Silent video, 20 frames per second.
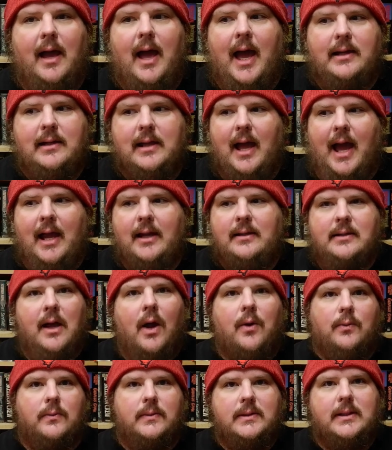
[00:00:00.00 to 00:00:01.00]
I I
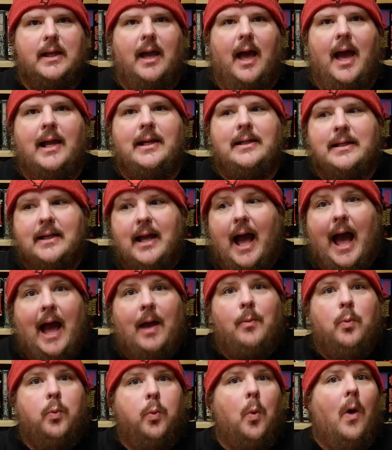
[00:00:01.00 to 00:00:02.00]
don't. I
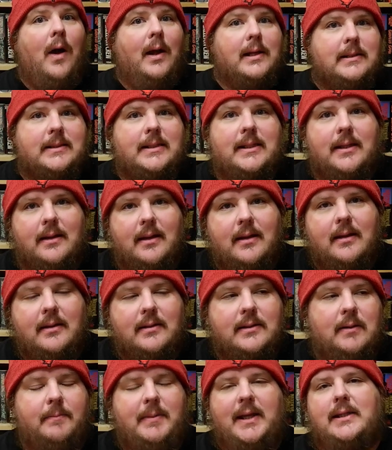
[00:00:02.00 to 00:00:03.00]
I want
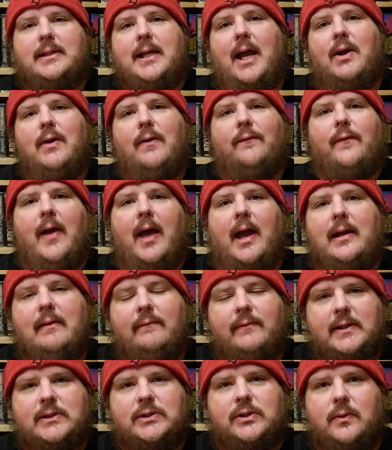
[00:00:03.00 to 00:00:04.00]
to be terrified
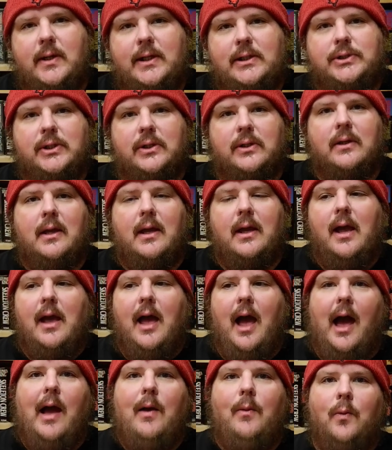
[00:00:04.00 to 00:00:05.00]
of this creature.
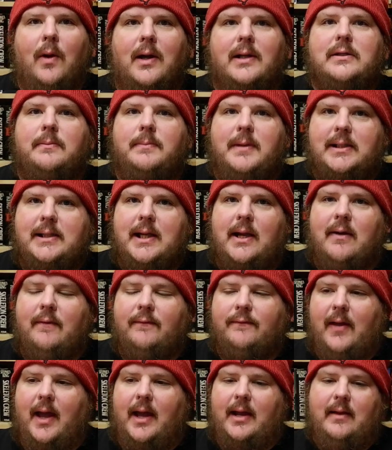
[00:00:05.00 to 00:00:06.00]
I want to be
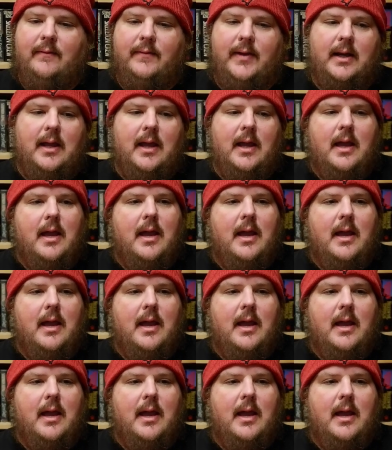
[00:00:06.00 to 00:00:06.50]
terrified of it.